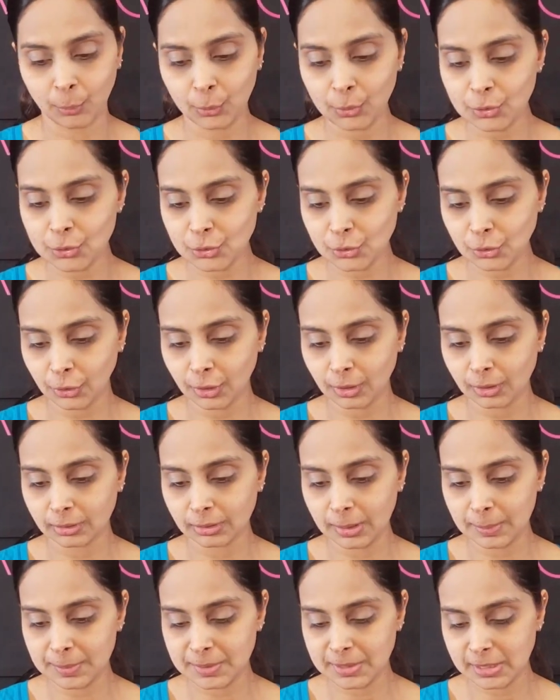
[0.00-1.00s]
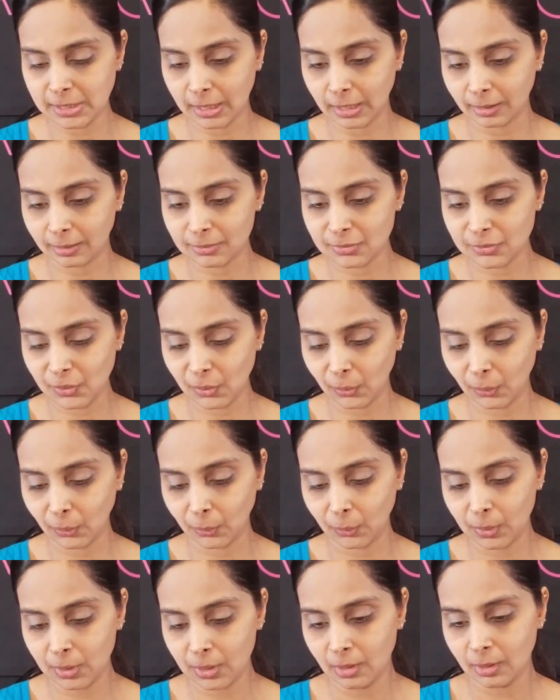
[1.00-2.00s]
Moisture Lipstick.
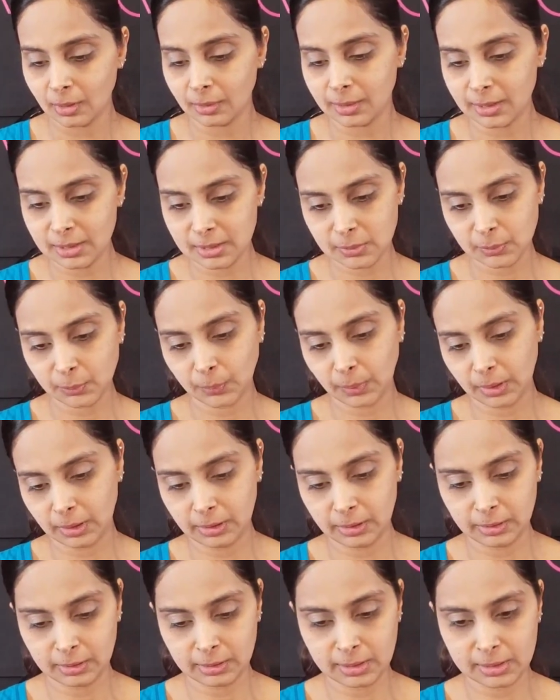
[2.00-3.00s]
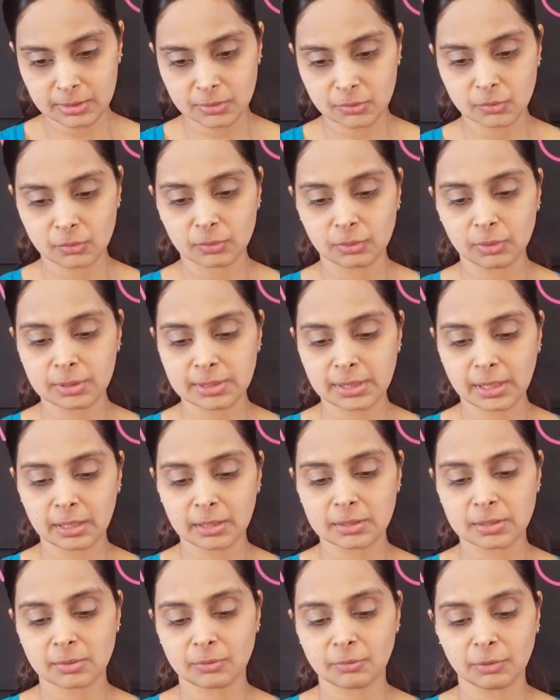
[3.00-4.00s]
So this one looks like
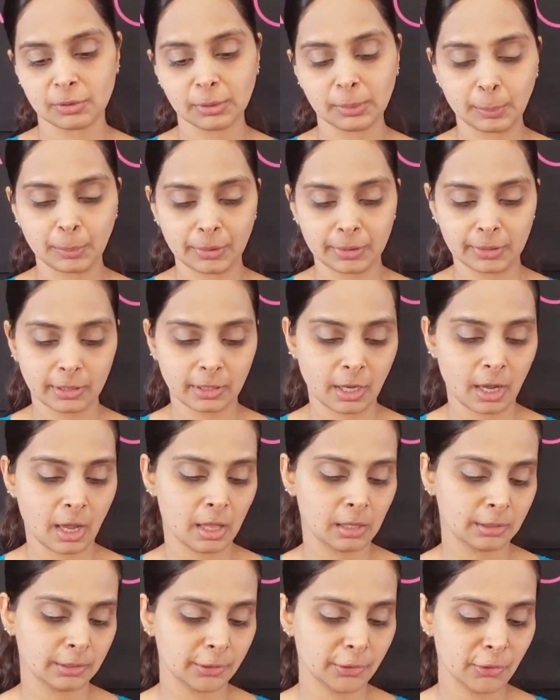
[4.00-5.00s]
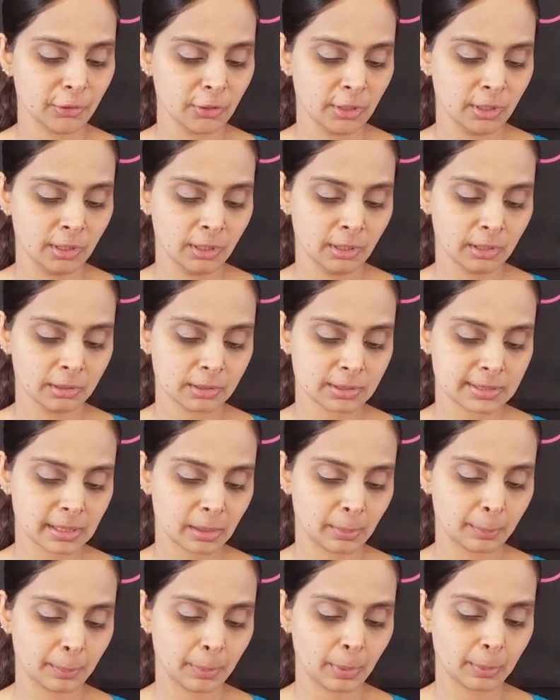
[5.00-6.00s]
it's a really pretty color. It looks like
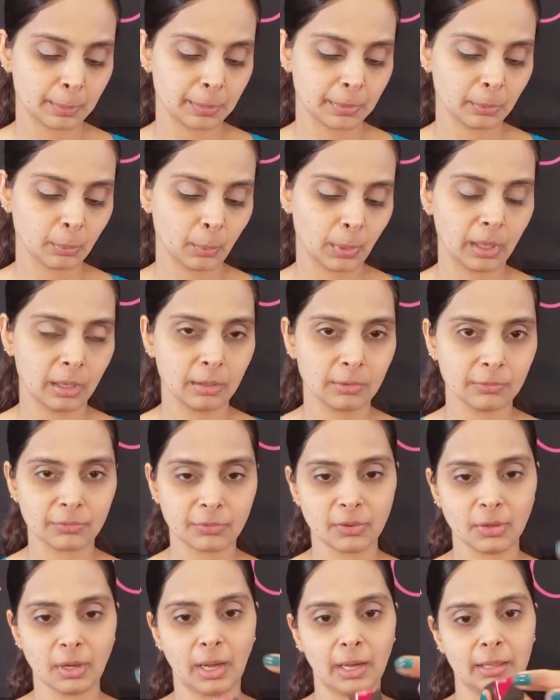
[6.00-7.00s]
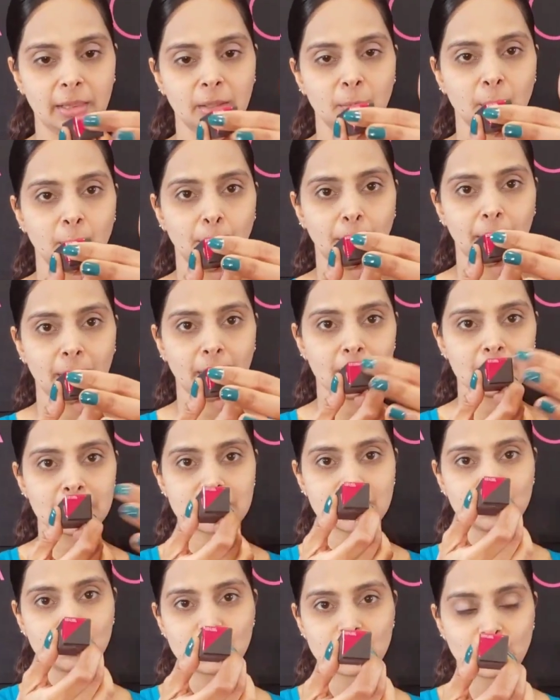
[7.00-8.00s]
a purple wave. I think one of my
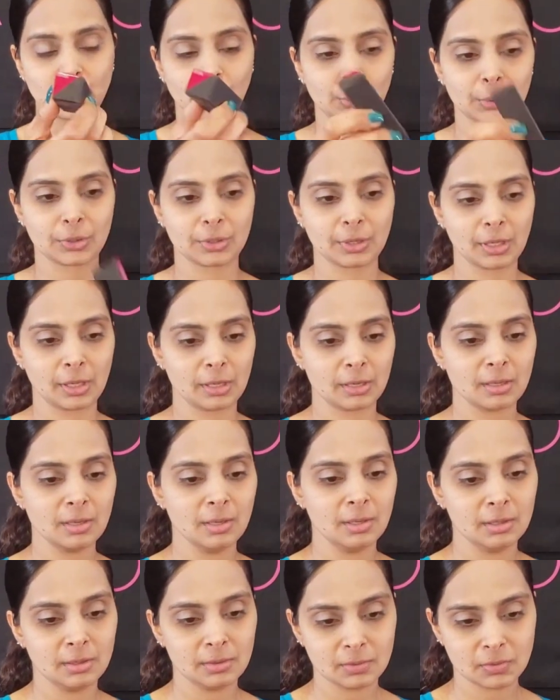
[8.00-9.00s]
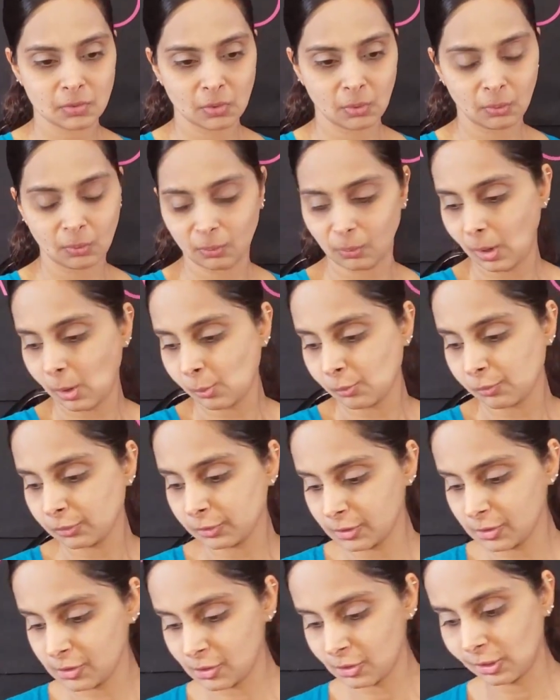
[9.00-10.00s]
customers ordered it. So
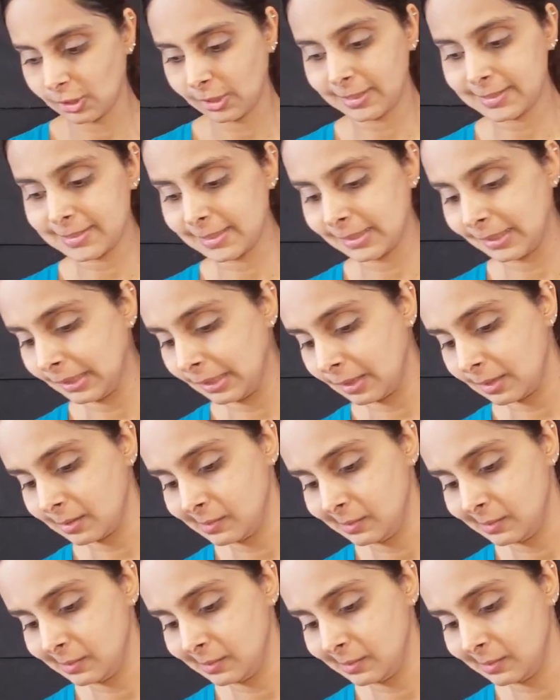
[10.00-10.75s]
hopefully she likes it.